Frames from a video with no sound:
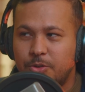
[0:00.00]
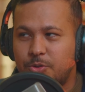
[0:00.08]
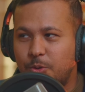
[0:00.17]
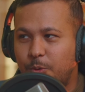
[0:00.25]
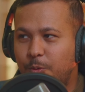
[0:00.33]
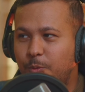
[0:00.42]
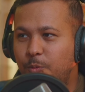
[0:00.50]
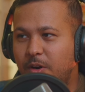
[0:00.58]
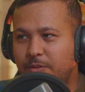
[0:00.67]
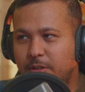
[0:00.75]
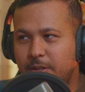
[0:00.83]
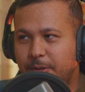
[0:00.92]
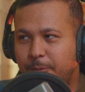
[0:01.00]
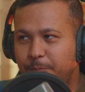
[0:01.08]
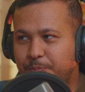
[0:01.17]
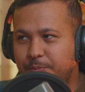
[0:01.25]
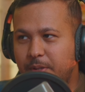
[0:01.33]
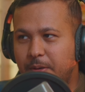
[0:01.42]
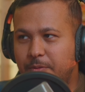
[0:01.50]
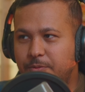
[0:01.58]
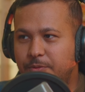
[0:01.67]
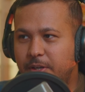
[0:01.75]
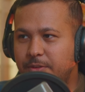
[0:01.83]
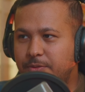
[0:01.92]
So one of the
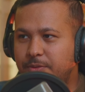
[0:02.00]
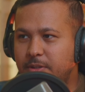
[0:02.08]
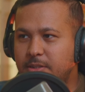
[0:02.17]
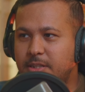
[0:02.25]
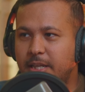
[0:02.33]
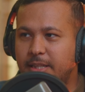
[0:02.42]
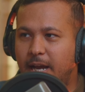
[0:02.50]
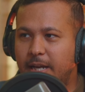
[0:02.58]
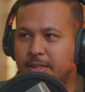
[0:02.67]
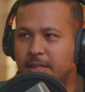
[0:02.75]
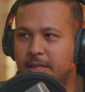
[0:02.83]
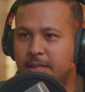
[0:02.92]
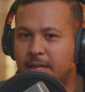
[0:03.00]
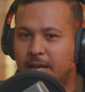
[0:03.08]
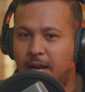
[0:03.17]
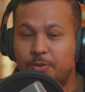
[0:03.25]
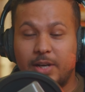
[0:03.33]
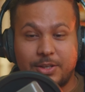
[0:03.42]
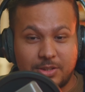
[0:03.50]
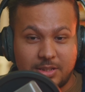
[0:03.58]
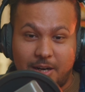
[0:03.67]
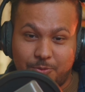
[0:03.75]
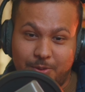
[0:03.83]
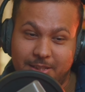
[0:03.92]
very first thing that I would like to
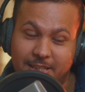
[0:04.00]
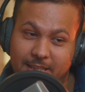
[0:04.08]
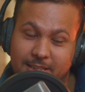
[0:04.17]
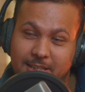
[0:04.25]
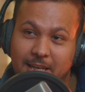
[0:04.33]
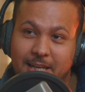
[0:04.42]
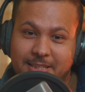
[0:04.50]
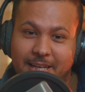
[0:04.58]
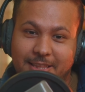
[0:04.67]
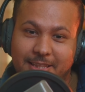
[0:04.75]
start with is saying